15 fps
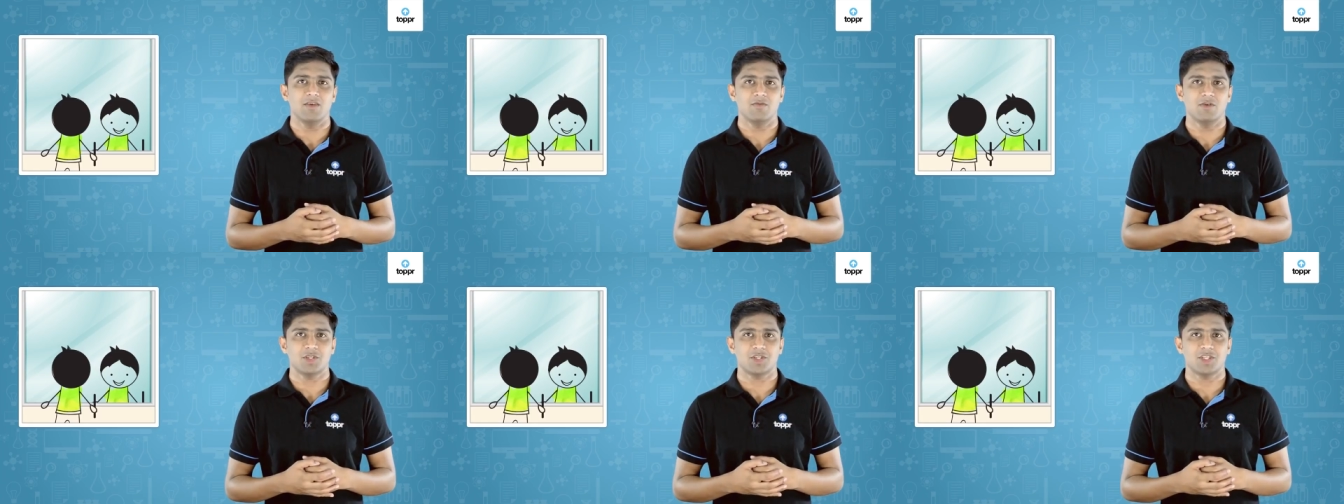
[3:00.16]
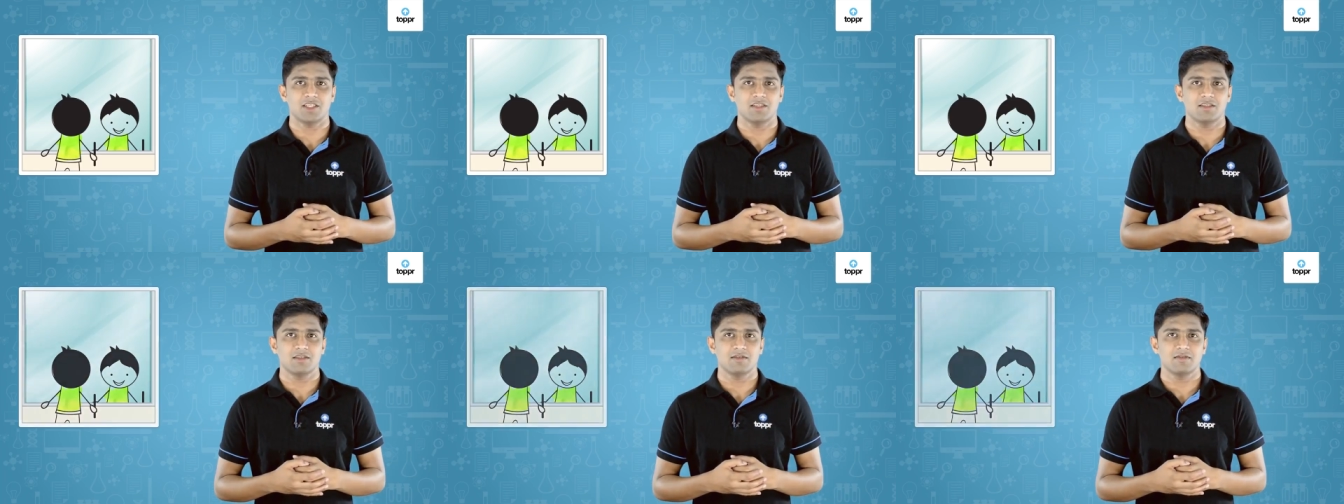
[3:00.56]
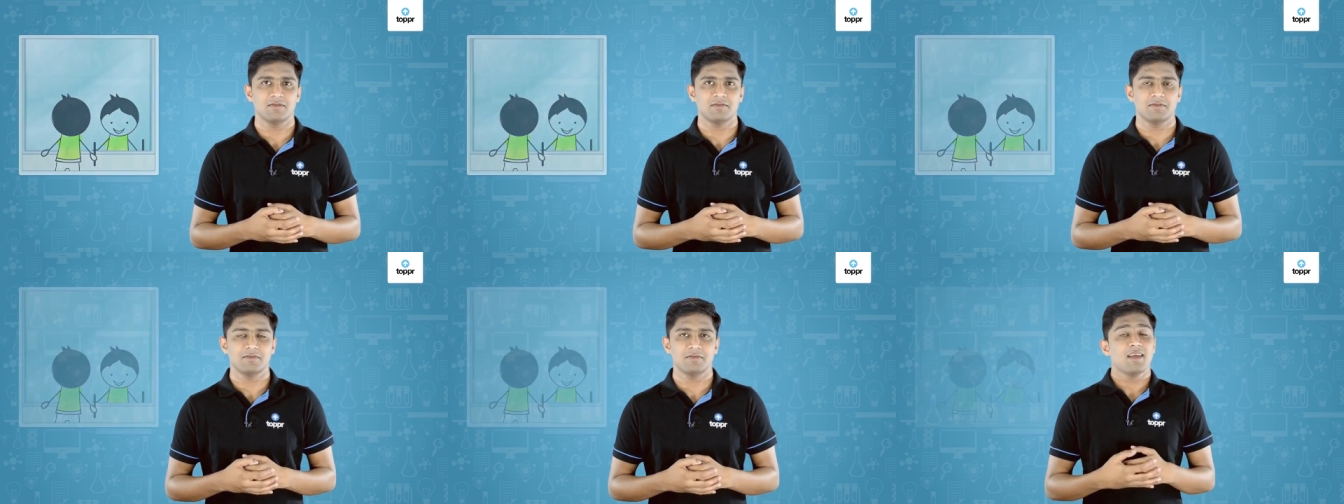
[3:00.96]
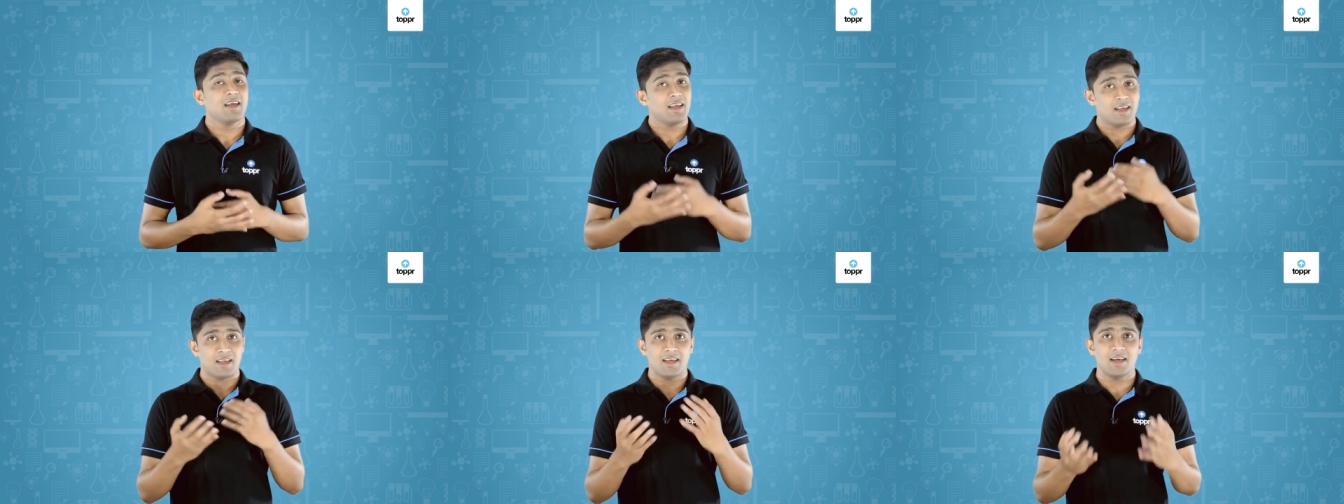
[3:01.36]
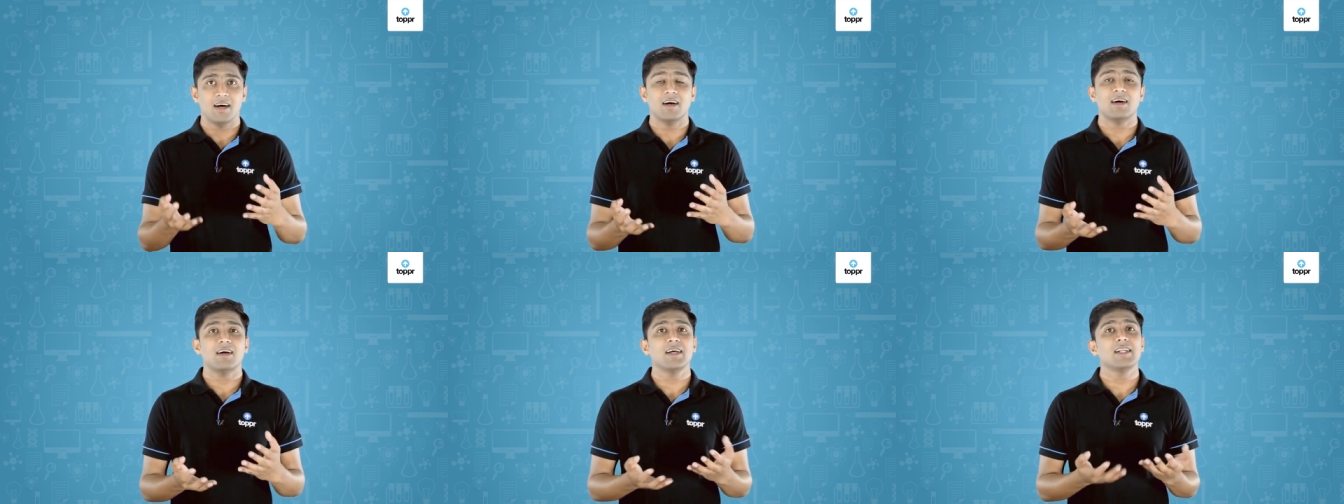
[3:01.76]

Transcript: inversion. Here